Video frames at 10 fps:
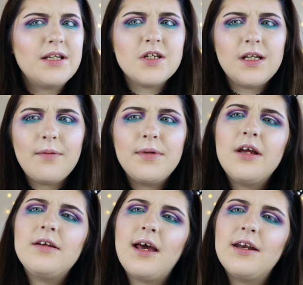Do let me
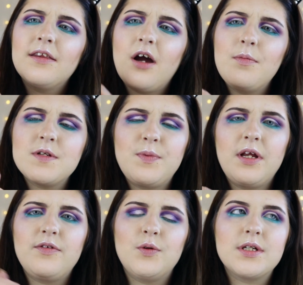know down in the comments
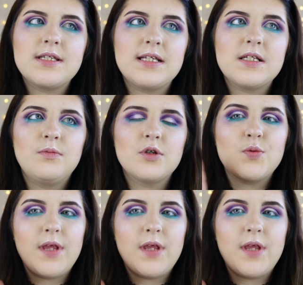below if you want to see some looks